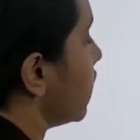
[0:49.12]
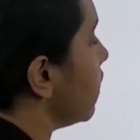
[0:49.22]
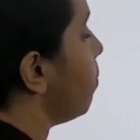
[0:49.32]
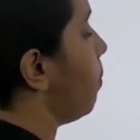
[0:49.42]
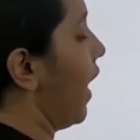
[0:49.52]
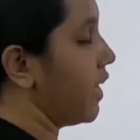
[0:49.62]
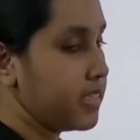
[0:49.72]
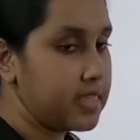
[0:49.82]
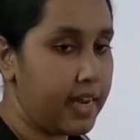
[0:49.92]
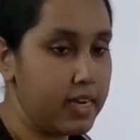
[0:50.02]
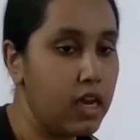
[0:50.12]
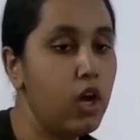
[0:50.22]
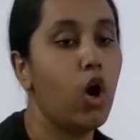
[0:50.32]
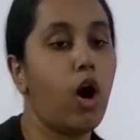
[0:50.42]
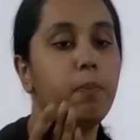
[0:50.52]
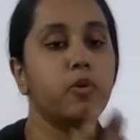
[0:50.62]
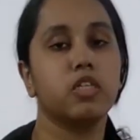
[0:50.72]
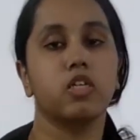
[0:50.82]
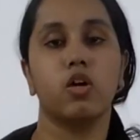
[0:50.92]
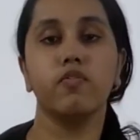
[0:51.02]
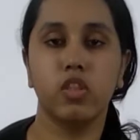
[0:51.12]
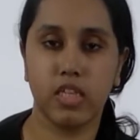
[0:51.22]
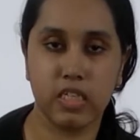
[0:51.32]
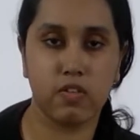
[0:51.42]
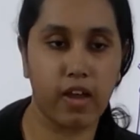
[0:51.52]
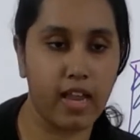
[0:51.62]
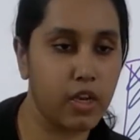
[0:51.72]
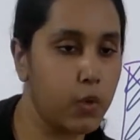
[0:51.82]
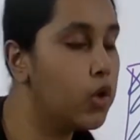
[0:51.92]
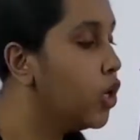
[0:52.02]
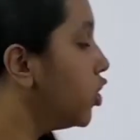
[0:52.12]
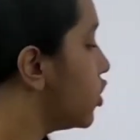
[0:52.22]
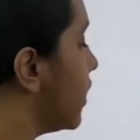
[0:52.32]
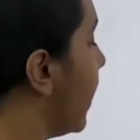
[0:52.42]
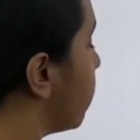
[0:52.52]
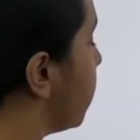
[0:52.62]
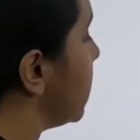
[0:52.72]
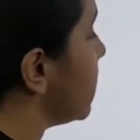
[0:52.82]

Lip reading: the back side opposite of this value. So that means